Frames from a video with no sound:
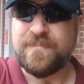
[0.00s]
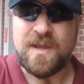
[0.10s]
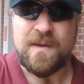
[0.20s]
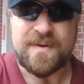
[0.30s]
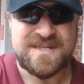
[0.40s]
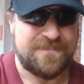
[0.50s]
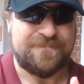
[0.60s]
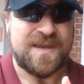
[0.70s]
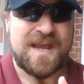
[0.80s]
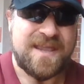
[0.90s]
because
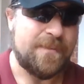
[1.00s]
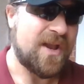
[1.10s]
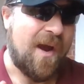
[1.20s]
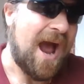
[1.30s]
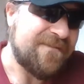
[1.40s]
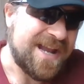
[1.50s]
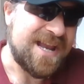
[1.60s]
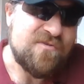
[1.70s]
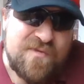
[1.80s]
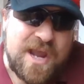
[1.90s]
then we don't have
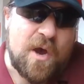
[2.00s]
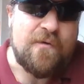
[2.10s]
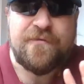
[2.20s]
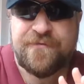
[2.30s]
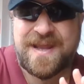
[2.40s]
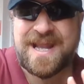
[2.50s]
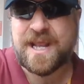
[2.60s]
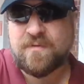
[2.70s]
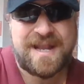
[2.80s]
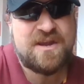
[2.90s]
any real
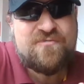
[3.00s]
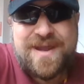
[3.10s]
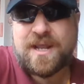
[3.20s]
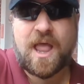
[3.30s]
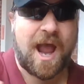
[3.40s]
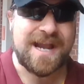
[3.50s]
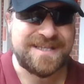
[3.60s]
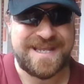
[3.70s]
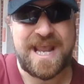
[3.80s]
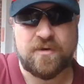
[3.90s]
feeling or any real
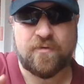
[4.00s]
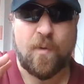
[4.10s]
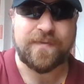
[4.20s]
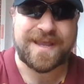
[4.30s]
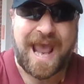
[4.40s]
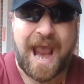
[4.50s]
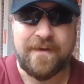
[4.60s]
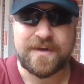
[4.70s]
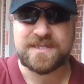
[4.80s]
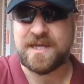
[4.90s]
idea of what the
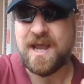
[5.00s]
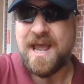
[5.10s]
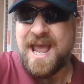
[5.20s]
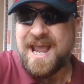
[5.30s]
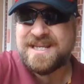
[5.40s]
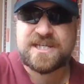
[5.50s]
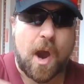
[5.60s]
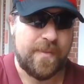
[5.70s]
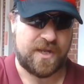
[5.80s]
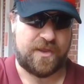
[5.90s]
character is
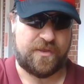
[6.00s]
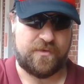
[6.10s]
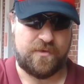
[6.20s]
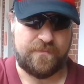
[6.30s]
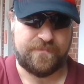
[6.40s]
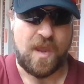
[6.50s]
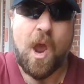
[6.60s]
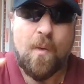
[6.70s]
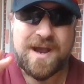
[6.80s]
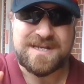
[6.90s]
going through.
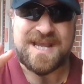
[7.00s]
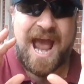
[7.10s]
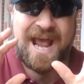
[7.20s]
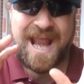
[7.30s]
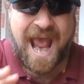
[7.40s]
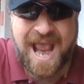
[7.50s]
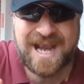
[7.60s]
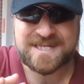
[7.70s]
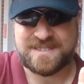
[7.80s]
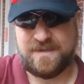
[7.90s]
Whereas an
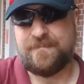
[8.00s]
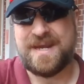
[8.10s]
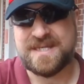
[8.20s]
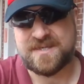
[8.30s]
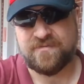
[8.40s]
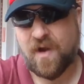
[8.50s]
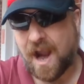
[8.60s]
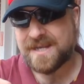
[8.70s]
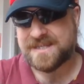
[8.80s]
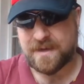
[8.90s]
excellent piece of
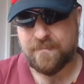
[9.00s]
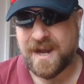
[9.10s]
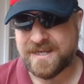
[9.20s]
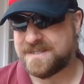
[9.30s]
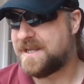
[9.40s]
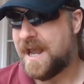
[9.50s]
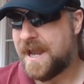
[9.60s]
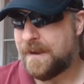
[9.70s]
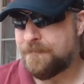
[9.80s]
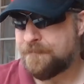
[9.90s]
writing might say,